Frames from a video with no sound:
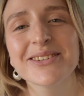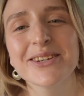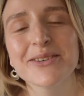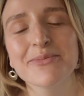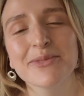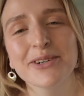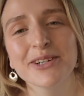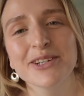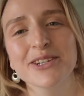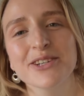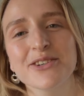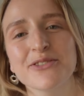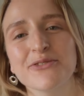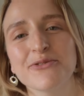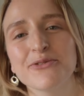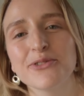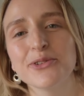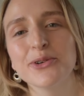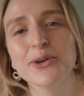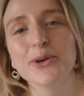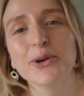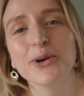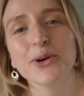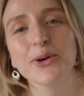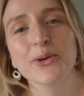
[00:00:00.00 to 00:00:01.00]
so much
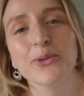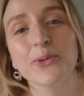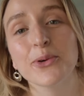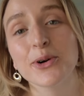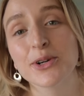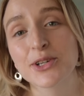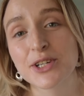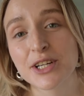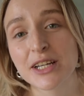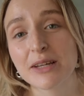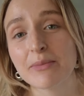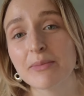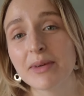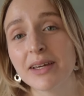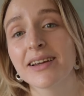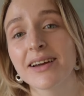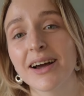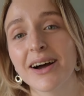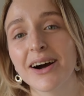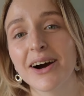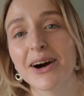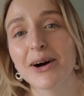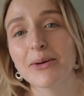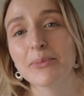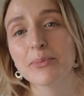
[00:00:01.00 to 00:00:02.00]
for watching me
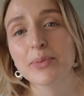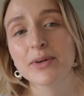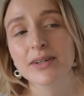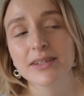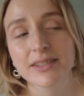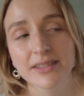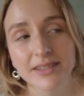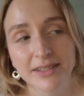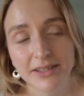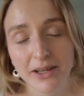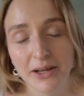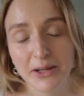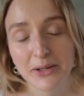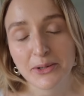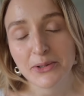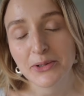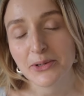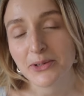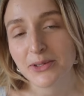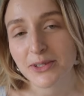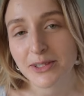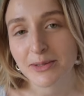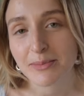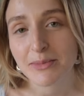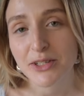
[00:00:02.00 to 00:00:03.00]

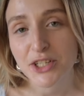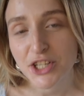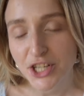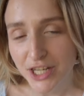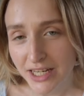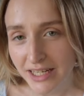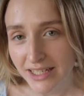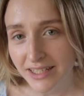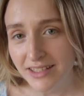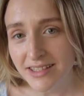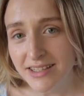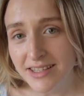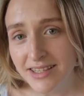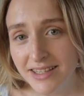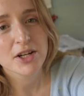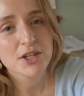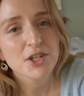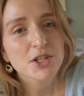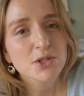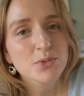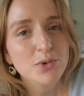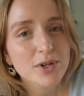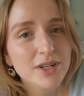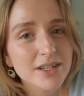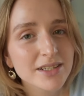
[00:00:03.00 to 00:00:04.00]
upcycle some jeans. I
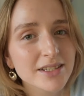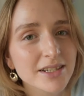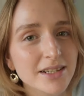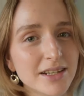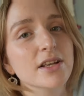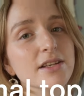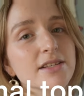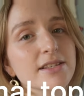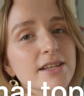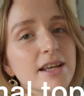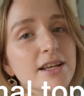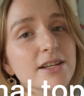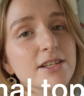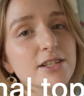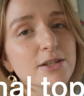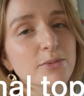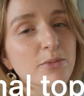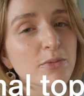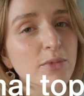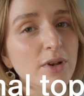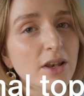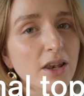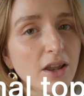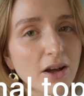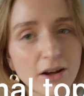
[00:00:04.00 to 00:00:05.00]
just wanted to say
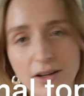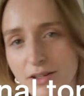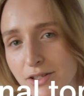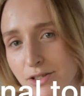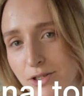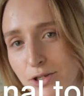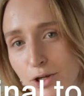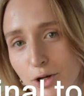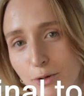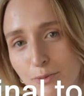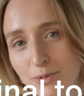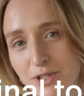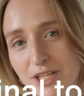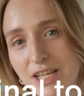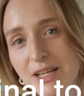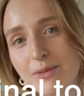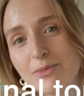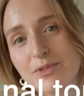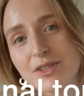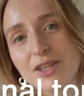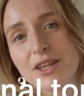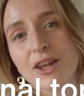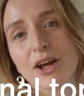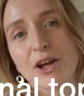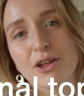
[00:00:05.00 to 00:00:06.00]
some last top
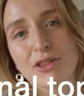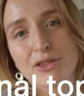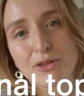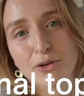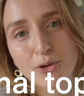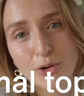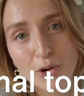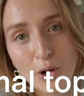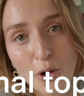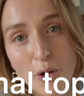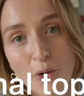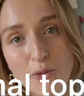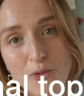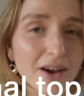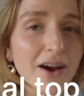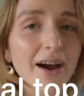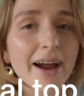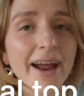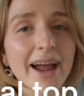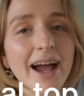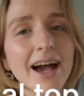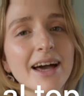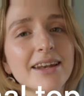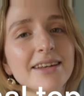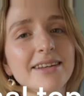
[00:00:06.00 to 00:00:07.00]
tips that I thought of that I
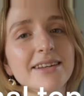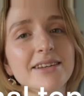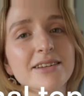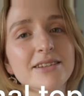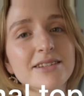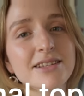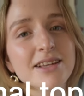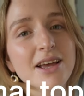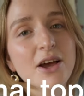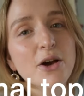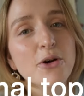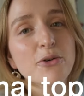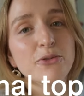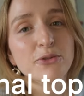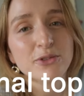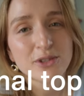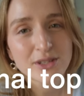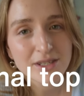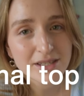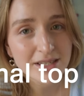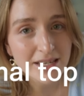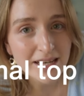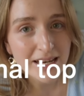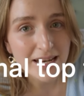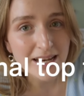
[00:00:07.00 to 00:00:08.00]
hadn't
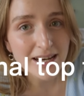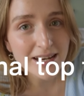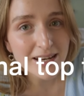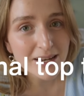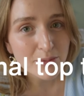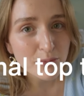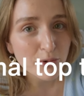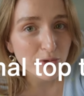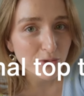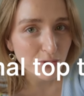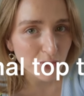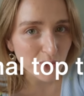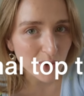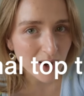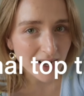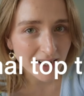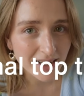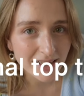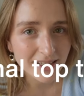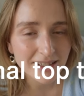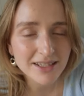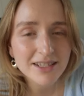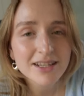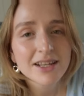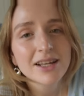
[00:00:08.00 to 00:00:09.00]
foreseen
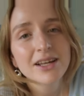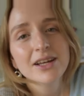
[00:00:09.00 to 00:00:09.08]
beforehand.